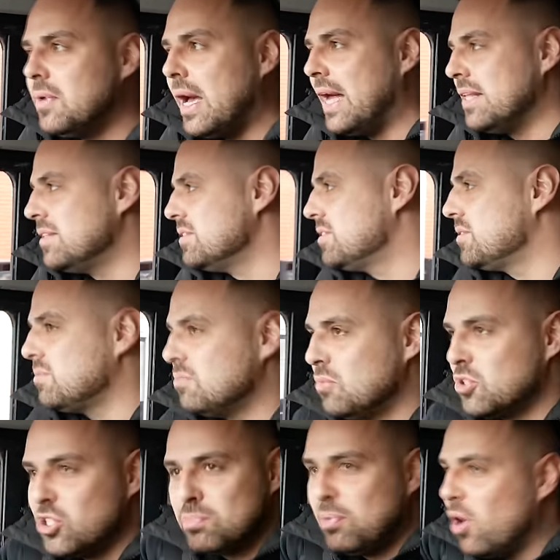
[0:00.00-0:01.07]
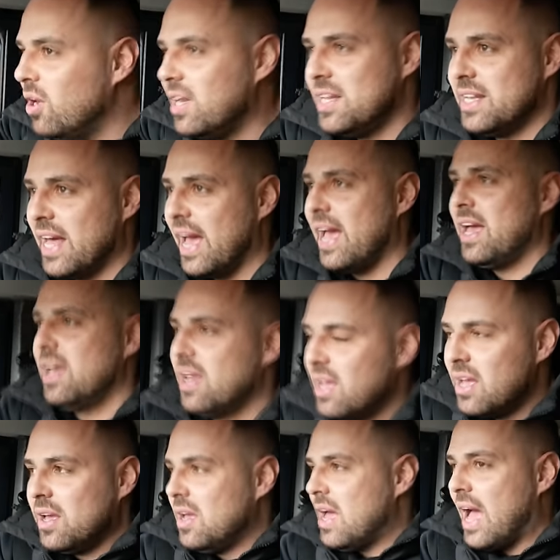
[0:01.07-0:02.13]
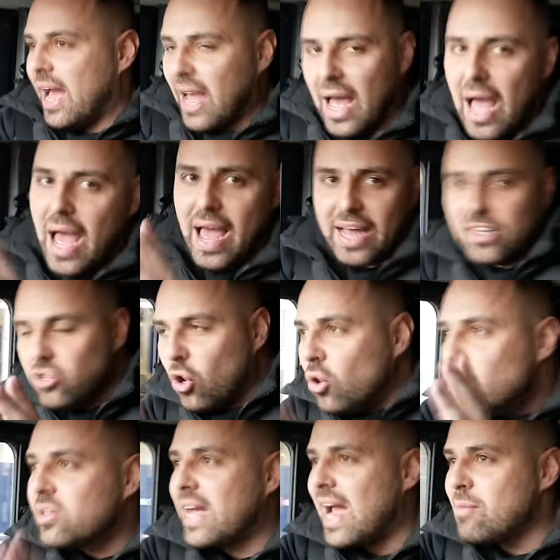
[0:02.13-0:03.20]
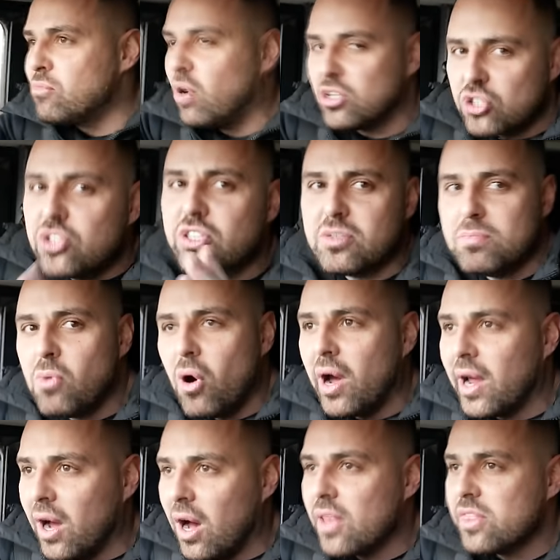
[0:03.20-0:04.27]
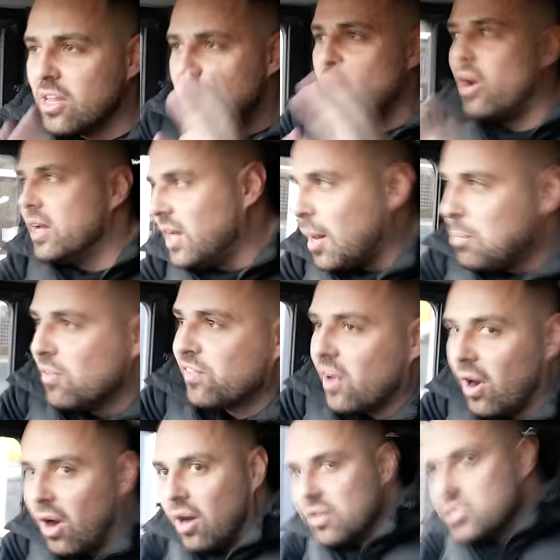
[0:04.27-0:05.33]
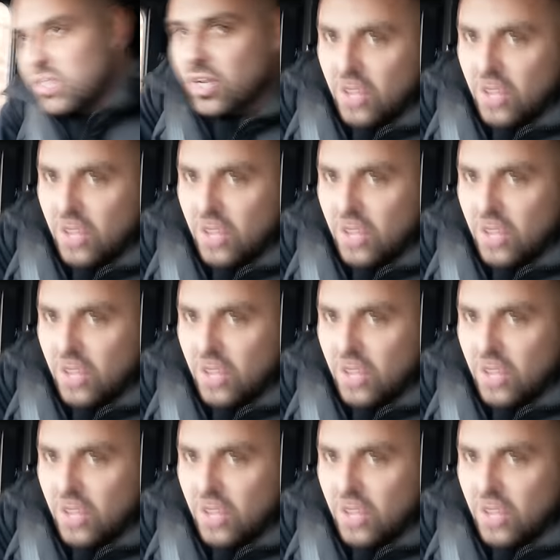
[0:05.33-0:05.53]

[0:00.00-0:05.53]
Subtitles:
And we'll just pull in there and on camera just admire the lineup of cars